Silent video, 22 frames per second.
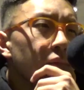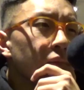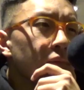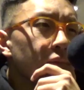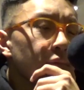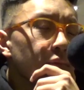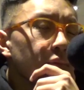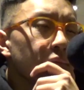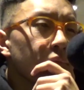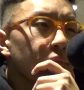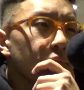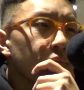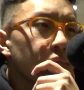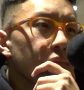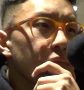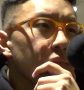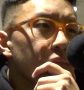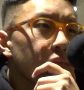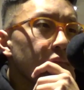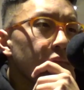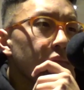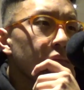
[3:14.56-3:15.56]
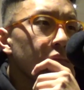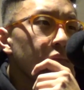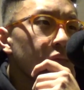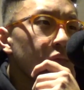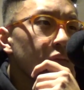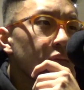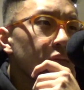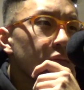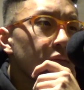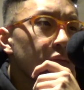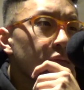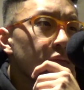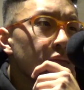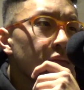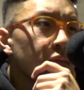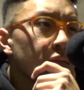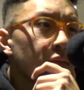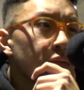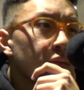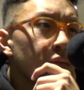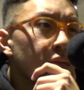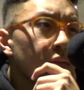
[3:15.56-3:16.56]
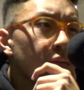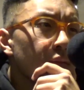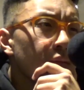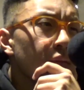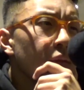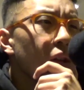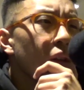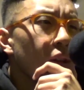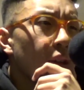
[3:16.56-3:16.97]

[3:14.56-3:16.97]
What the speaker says: because we were under a ROTC scholarship.